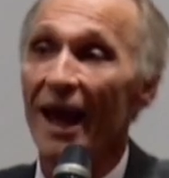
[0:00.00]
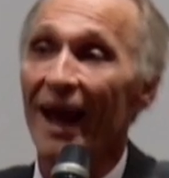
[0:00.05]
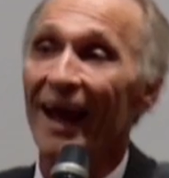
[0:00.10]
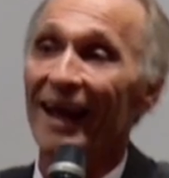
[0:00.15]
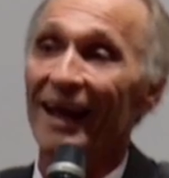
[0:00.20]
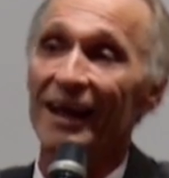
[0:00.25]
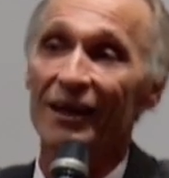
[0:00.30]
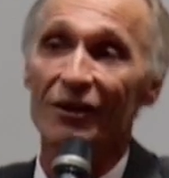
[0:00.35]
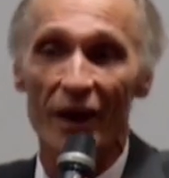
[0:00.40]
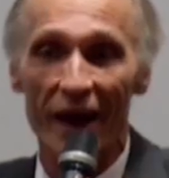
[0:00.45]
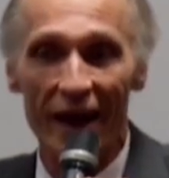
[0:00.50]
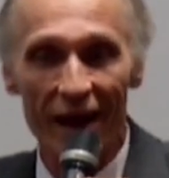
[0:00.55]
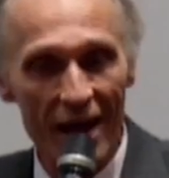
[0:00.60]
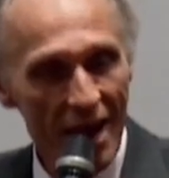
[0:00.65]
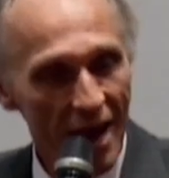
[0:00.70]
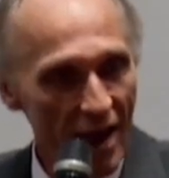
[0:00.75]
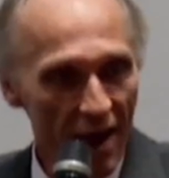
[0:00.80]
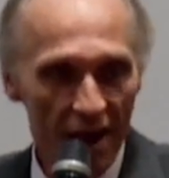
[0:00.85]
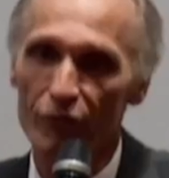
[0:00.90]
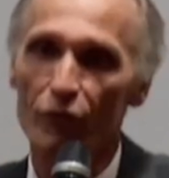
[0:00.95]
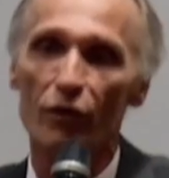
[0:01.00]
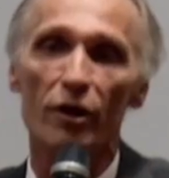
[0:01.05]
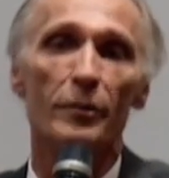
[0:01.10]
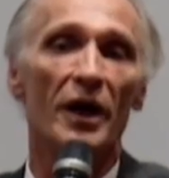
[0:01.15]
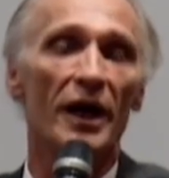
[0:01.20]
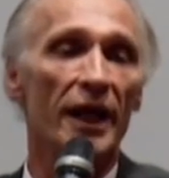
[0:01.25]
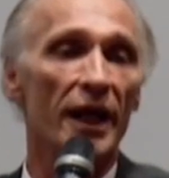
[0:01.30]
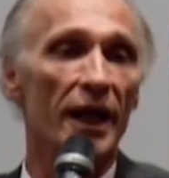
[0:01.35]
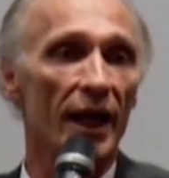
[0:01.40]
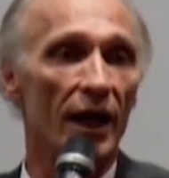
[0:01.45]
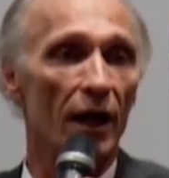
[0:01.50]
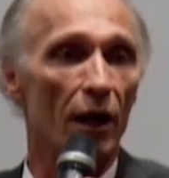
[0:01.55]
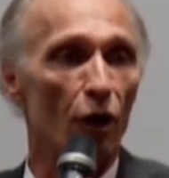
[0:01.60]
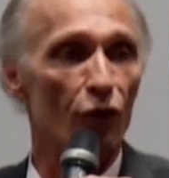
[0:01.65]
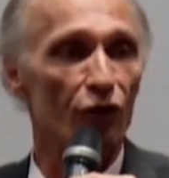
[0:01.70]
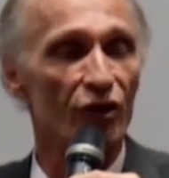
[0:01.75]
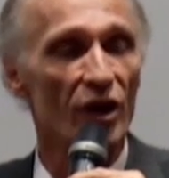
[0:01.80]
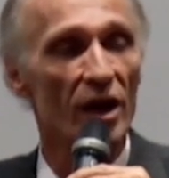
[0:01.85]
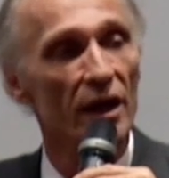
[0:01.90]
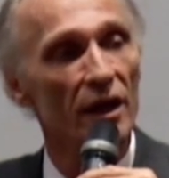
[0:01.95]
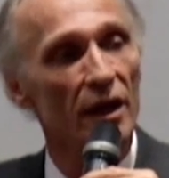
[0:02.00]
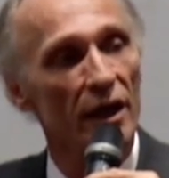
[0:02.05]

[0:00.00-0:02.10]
and everybody else.